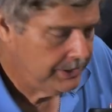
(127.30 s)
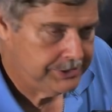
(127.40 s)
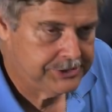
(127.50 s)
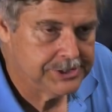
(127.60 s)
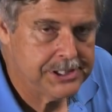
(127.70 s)

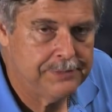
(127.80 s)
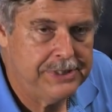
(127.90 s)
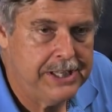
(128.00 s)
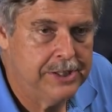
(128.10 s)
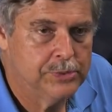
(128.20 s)
It does have
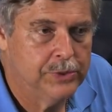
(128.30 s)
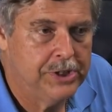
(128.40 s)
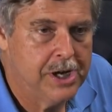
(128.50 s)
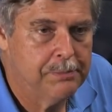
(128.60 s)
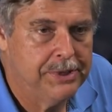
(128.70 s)
the
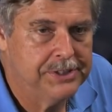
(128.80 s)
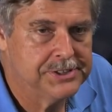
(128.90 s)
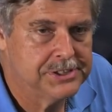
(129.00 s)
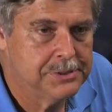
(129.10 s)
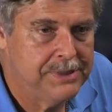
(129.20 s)
Android operating
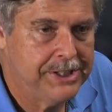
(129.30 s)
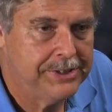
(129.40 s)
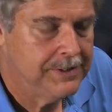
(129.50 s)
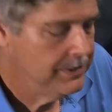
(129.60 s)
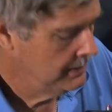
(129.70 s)
system in
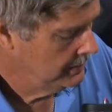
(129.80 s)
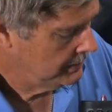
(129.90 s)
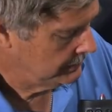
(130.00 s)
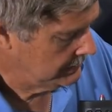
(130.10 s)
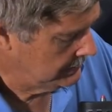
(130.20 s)
it.
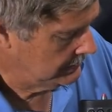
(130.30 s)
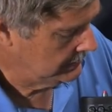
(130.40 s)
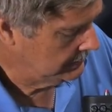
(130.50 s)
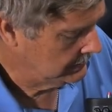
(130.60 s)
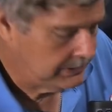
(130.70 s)

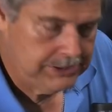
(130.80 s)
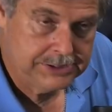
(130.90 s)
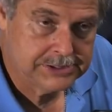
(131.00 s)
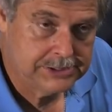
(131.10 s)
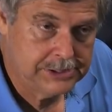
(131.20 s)

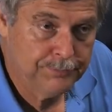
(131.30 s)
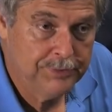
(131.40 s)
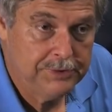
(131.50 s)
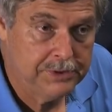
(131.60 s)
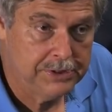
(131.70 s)
It's
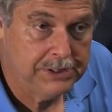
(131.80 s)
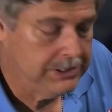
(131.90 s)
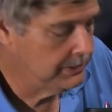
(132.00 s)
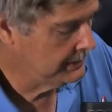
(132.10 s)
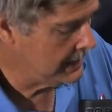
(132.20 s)
different
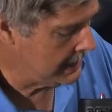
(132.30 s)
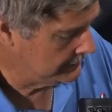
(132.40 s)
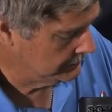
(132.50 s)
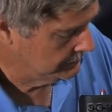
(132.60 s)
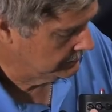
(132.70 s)
in
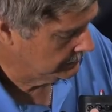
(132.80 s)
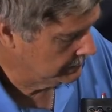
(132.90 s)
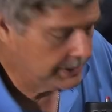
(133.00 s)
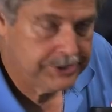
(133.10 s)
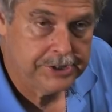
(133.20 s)
that a
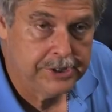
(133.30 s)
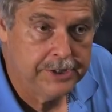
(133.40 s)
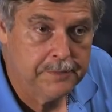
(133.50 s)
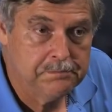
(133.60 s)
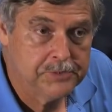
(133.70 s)
lot of
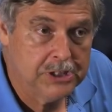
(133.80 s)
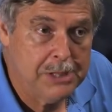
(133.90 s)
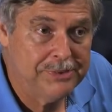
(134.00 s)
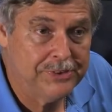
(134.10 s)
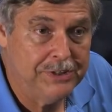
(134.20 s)
the
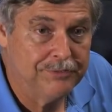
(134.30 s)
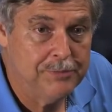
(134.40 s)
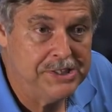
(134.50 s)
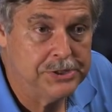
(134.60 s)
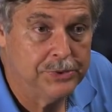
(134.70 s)
telemetry
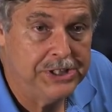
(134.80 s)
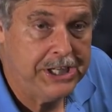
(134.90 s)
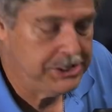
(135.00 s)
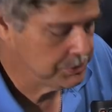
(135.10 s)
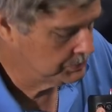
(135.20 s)
information on the
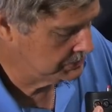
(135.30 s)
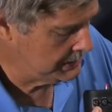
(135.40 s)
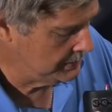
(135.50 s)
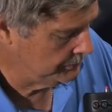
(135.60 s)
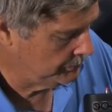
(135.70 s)
H was
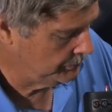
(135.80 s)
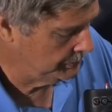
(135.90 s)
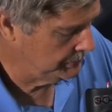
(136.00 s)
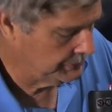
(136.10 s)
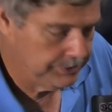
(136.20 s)
down
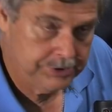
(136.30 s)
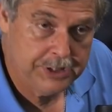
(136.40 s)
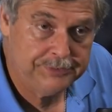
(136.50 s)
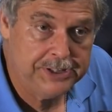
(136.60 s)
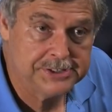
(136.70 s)
on the
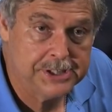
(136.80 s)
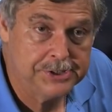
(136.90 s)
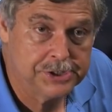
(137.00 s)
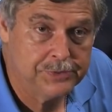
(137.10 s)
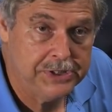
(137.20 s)
left-hand
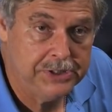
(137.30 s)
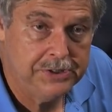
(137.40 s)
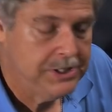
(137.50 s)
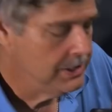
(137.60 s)
side of the screen.